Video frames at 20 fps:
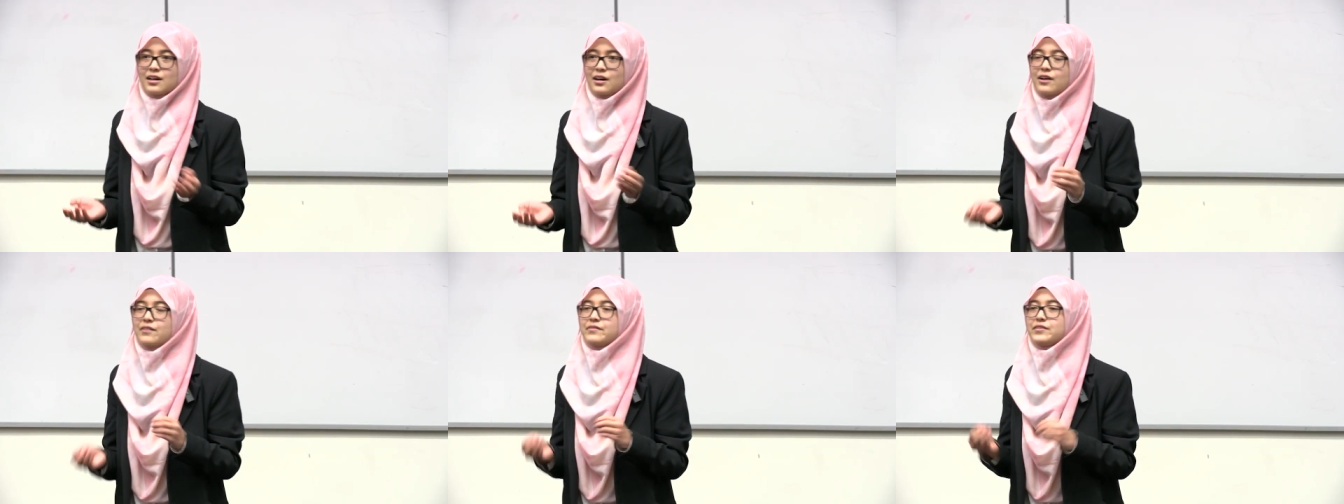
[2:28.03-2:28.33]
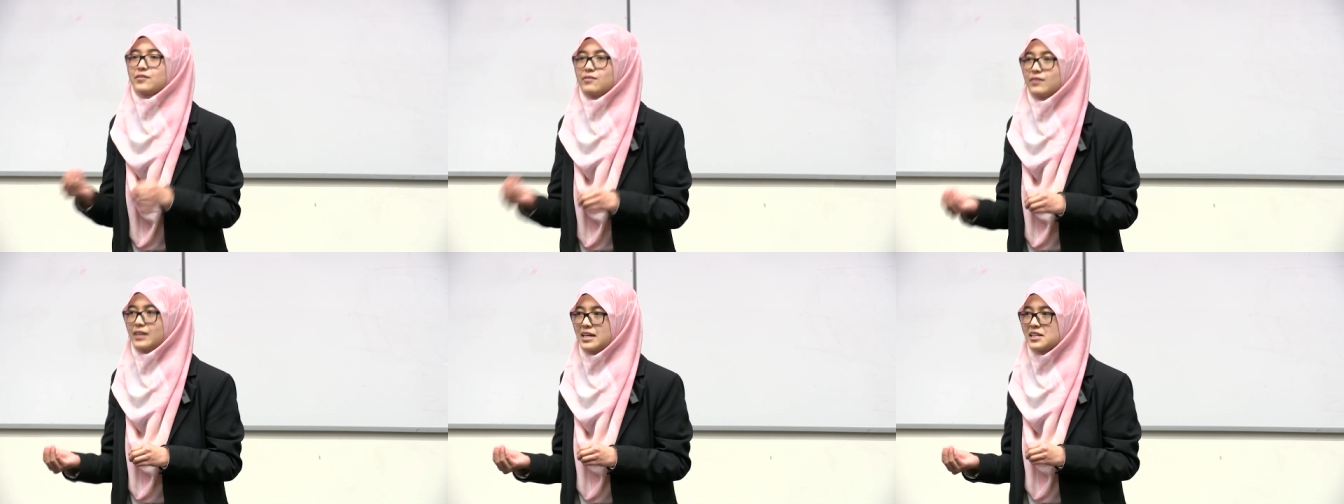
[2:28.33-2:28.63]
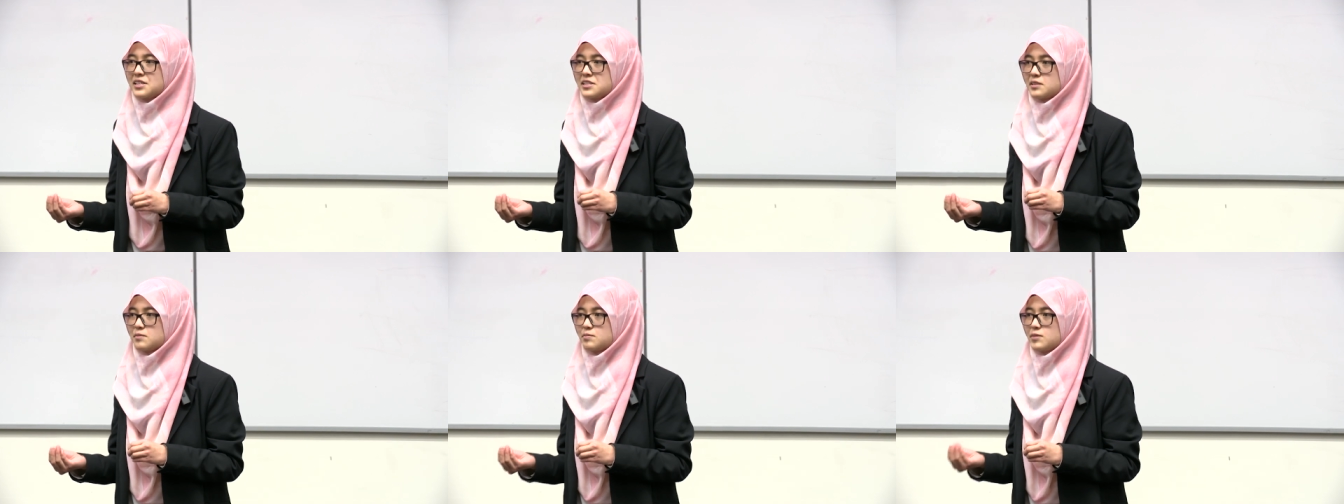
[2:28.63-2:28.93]
of the
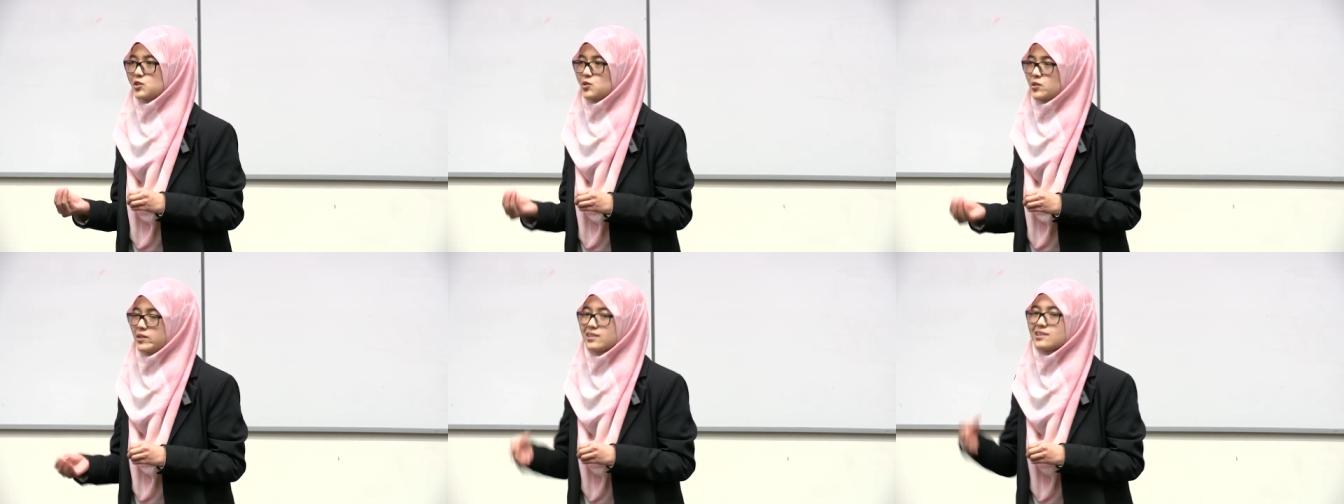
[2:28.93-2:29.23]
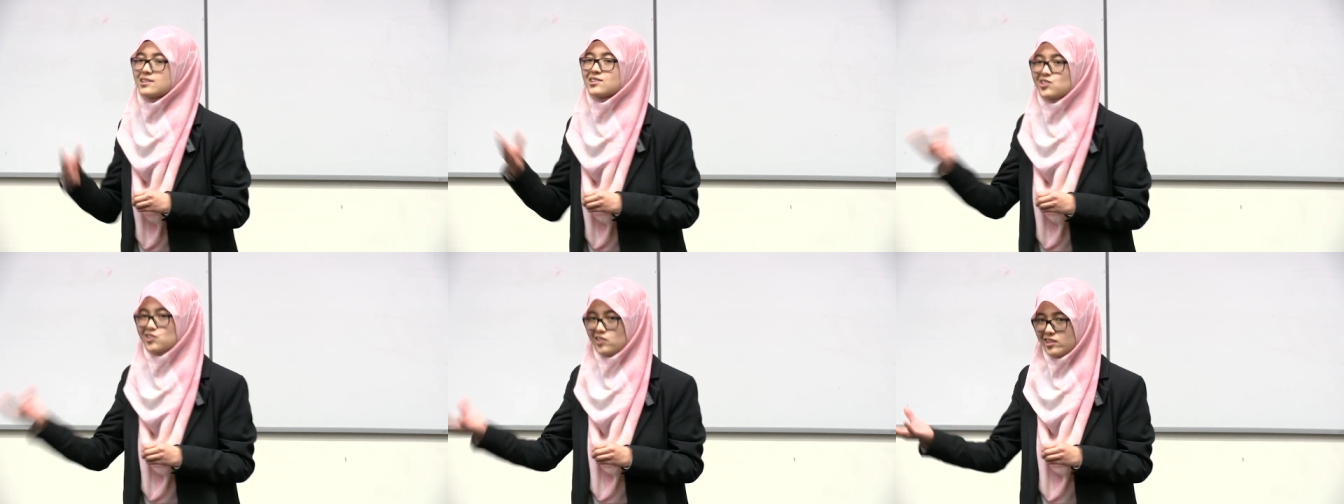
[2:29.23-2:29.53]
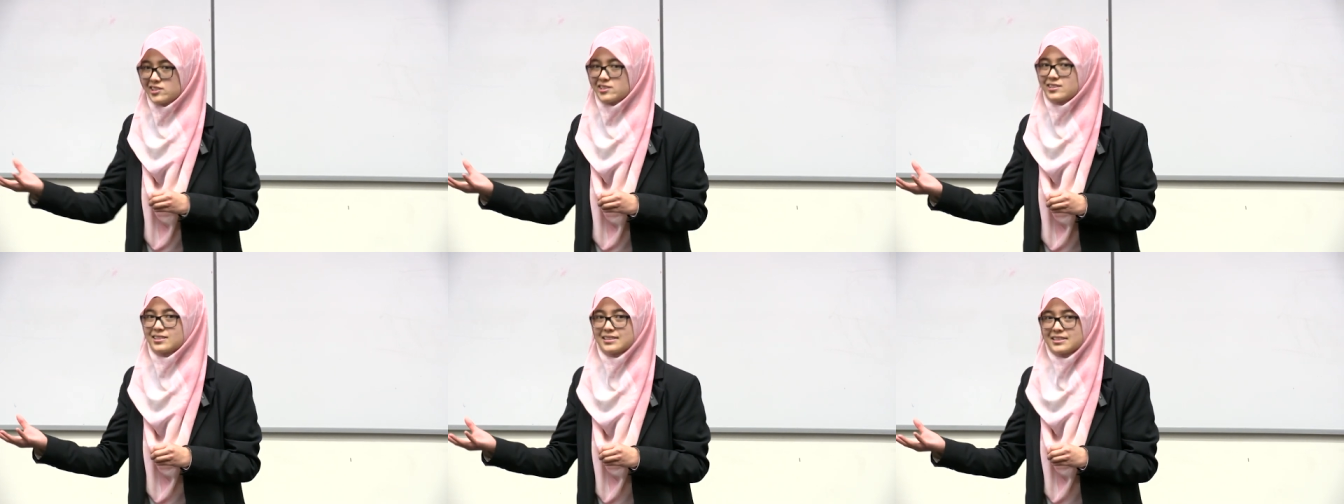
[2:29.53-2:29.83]
relation between
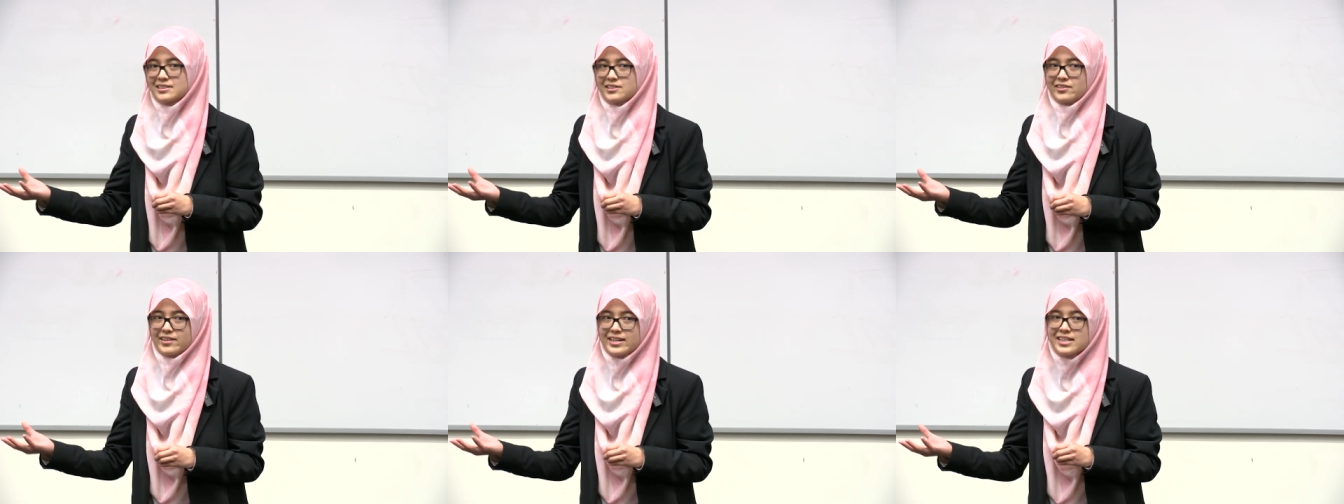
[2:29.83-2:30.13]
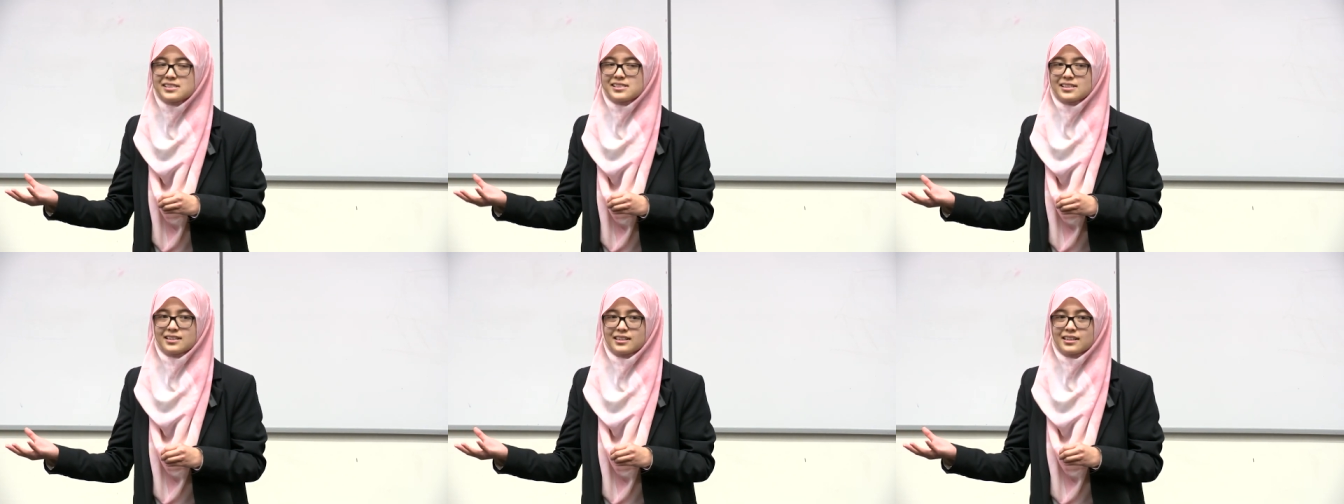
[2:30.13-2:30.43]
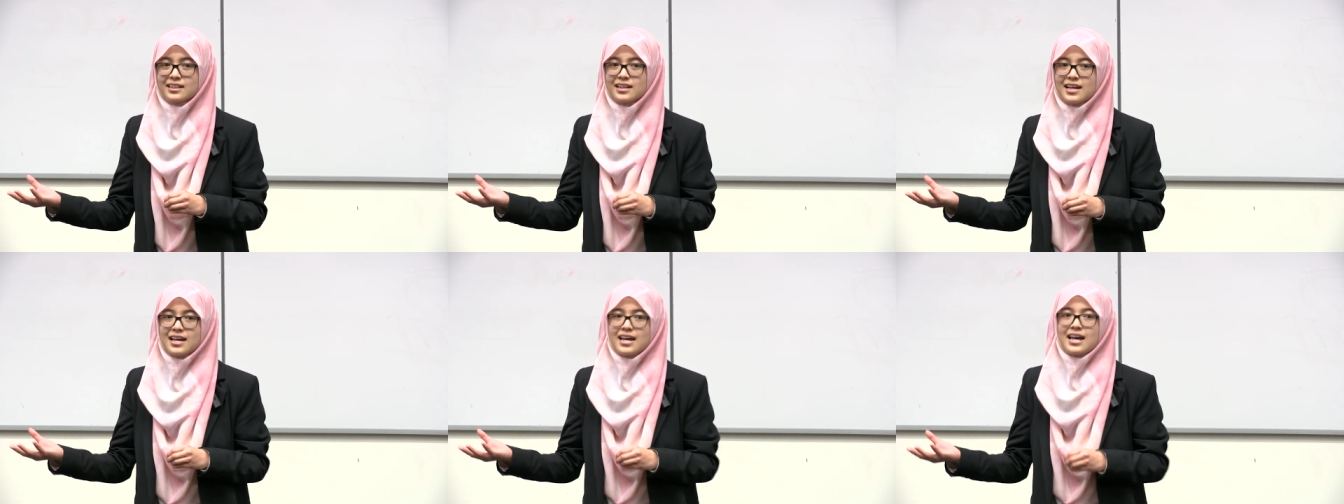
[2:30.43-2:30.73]
structural
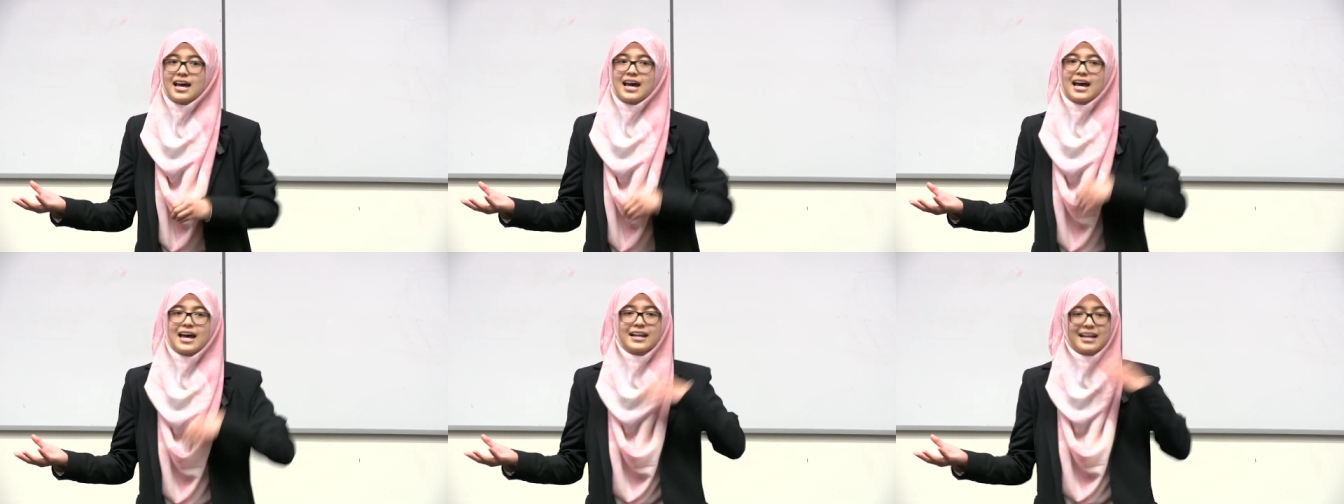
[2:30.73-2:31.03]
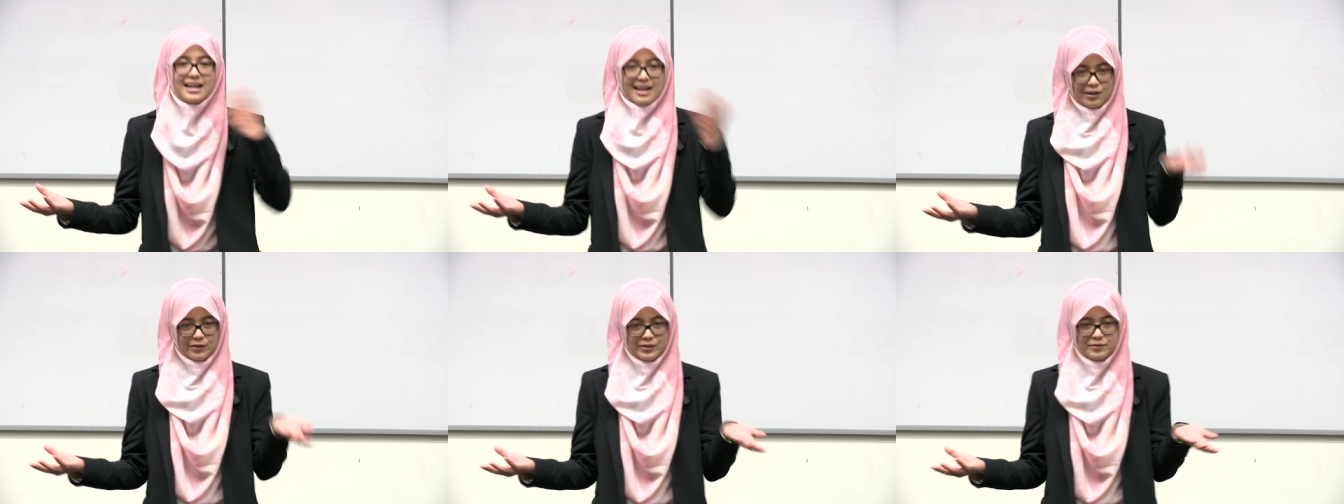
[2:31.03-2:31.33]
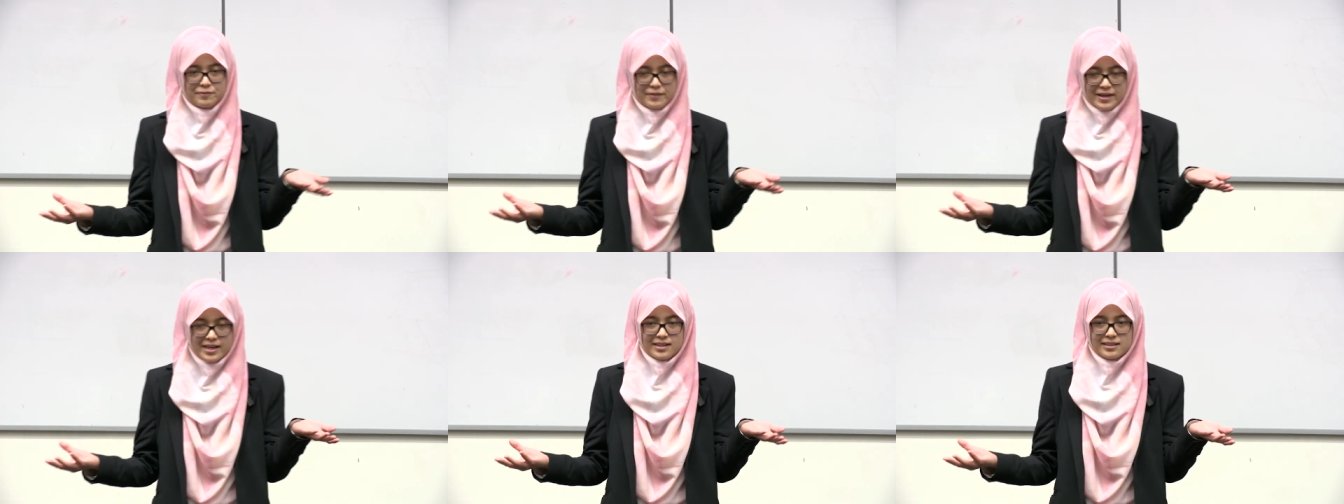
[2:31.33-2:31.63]
integration and how
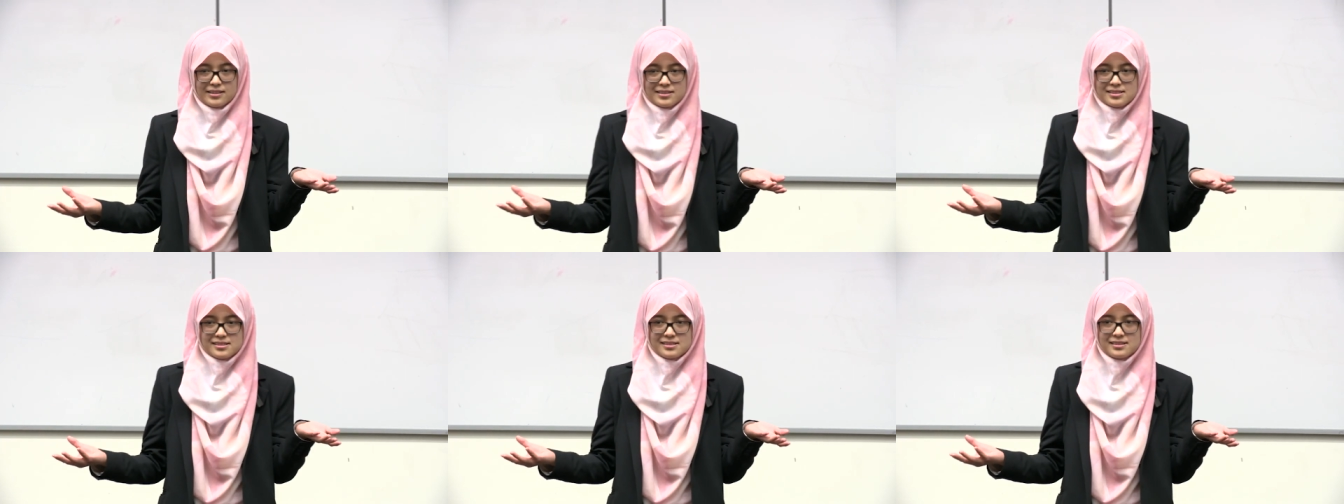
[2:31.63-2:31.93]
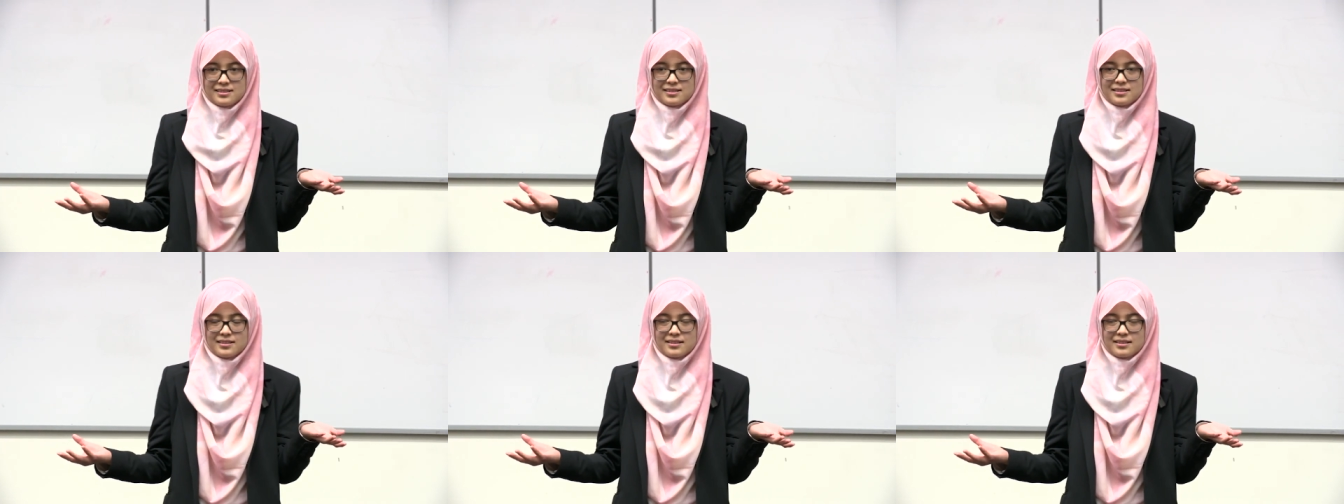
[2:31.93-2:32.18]
it fails.